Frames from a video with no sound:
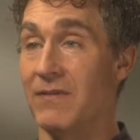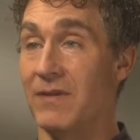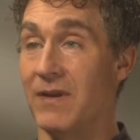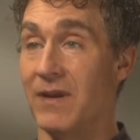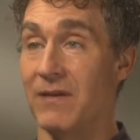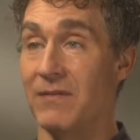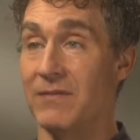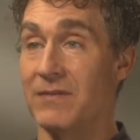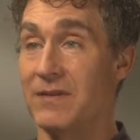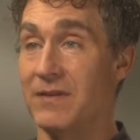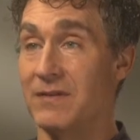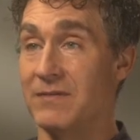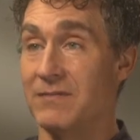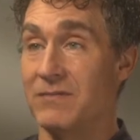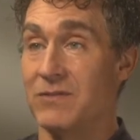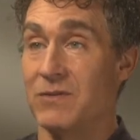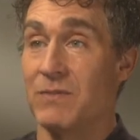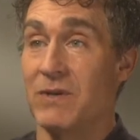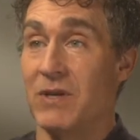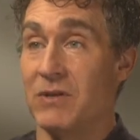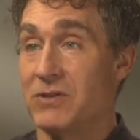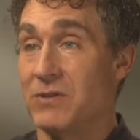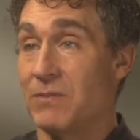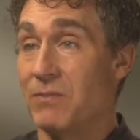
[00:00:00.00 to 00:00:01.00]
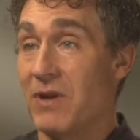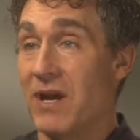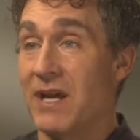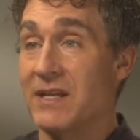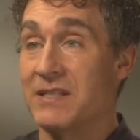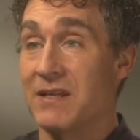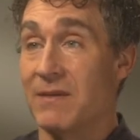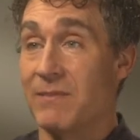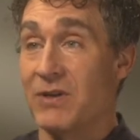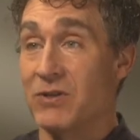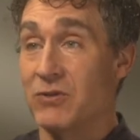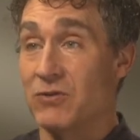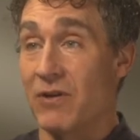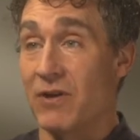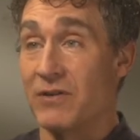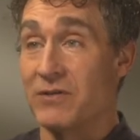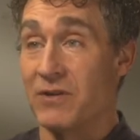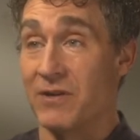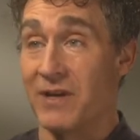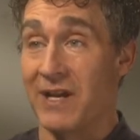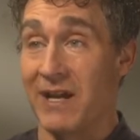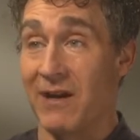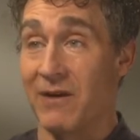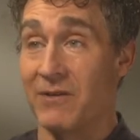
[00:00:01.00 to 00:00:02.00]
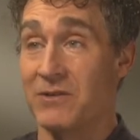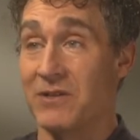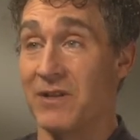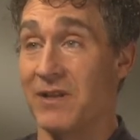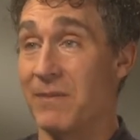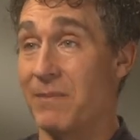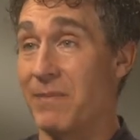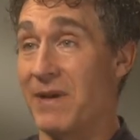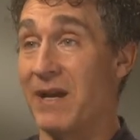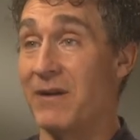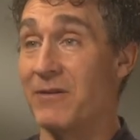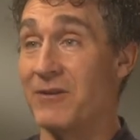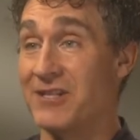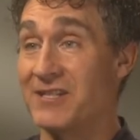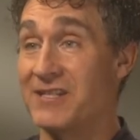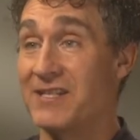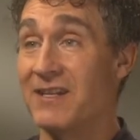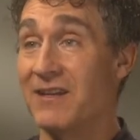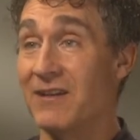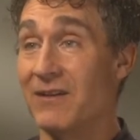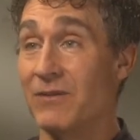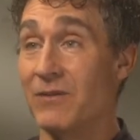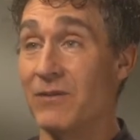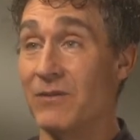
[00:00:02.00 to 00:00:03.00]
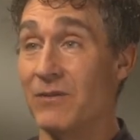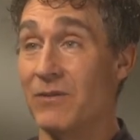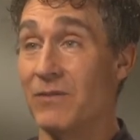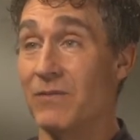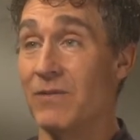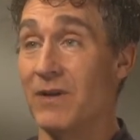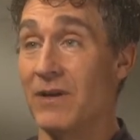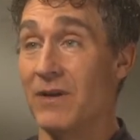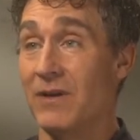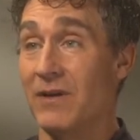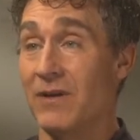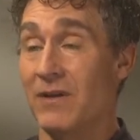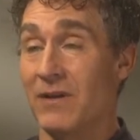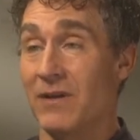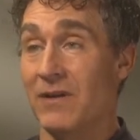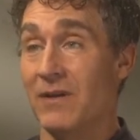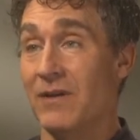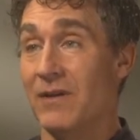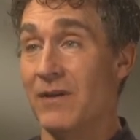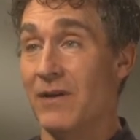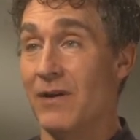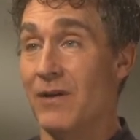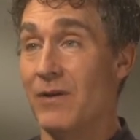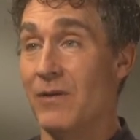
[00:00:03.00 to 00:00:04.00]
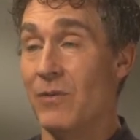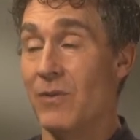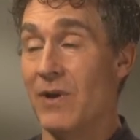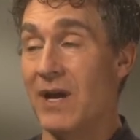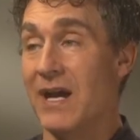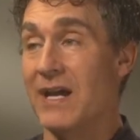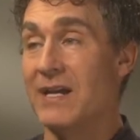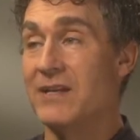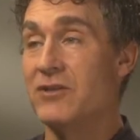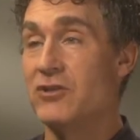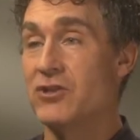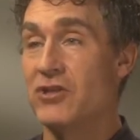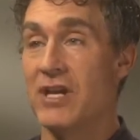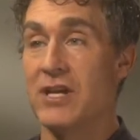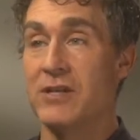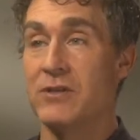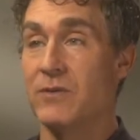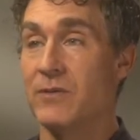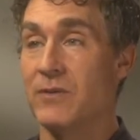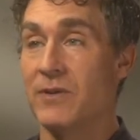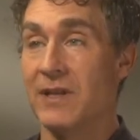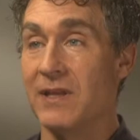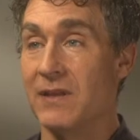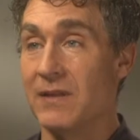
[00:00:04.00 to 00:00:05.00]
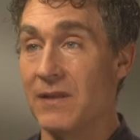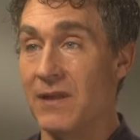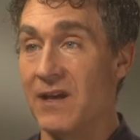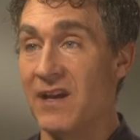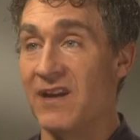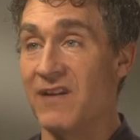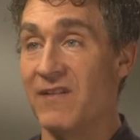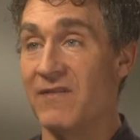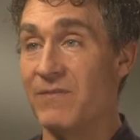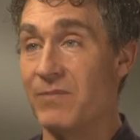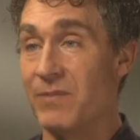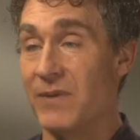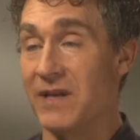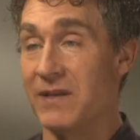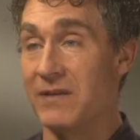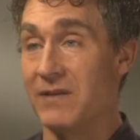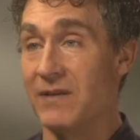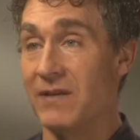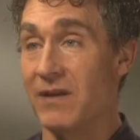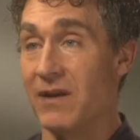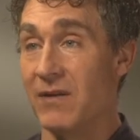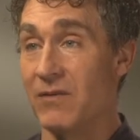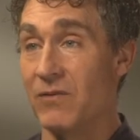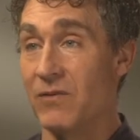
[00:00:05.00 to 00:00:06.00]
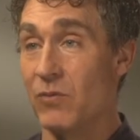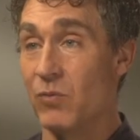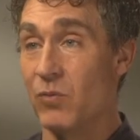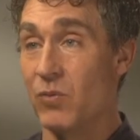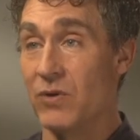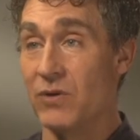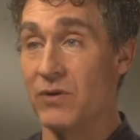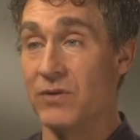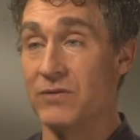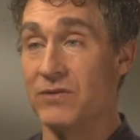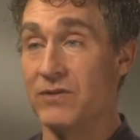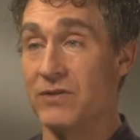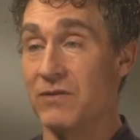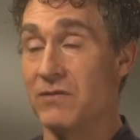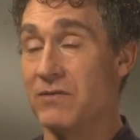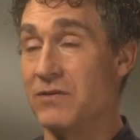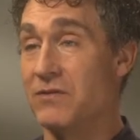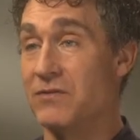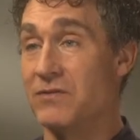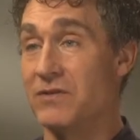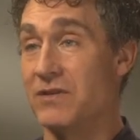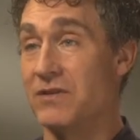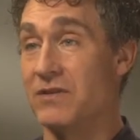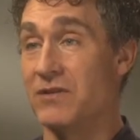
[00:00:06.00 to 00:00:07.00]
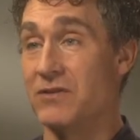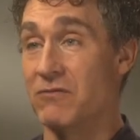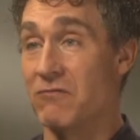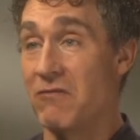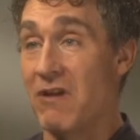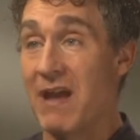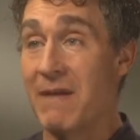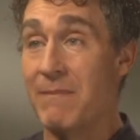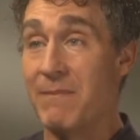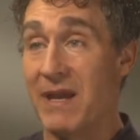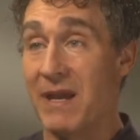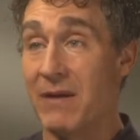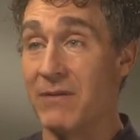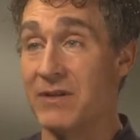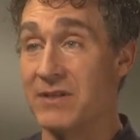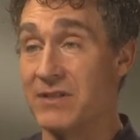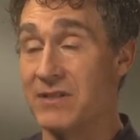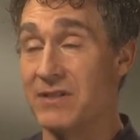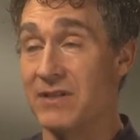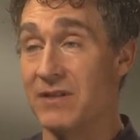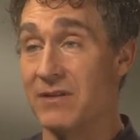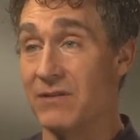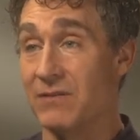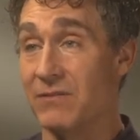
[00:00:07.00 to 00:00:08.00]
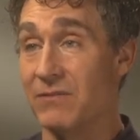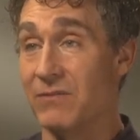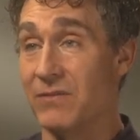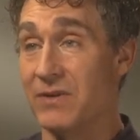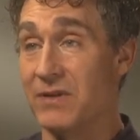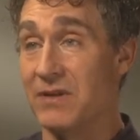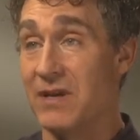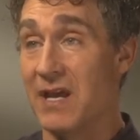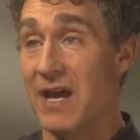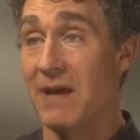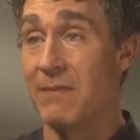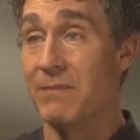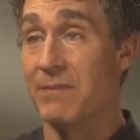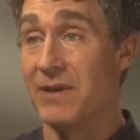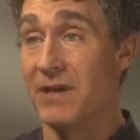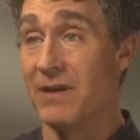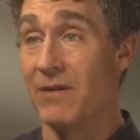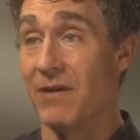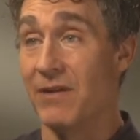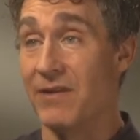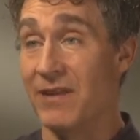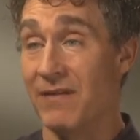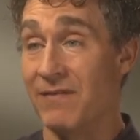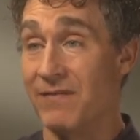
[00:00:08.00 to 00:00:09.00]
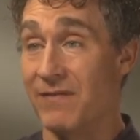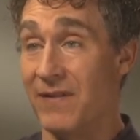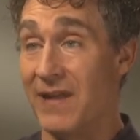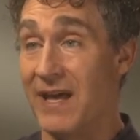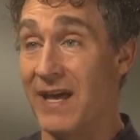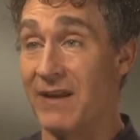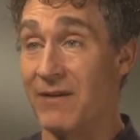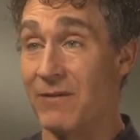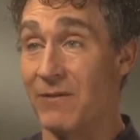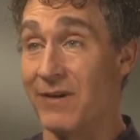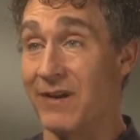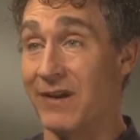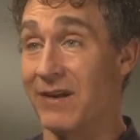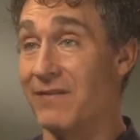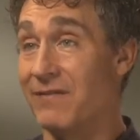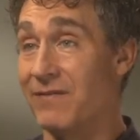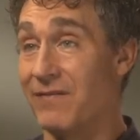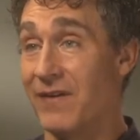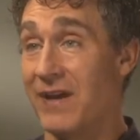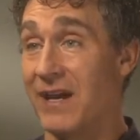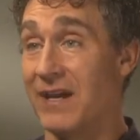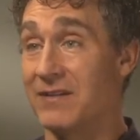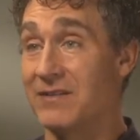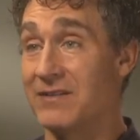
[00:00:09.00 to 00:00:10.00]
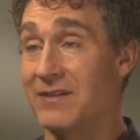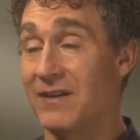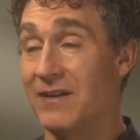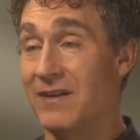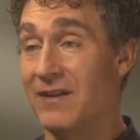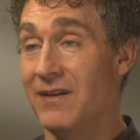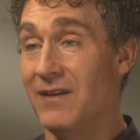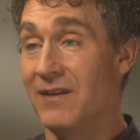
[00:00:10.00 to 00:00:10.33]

you know, it should be no surprise I'd be drawn to a character like Barry Seal, who, who I genuinely love, but, you know, the words you'd use to describe Barry Seal would not be all that flattering. In fact,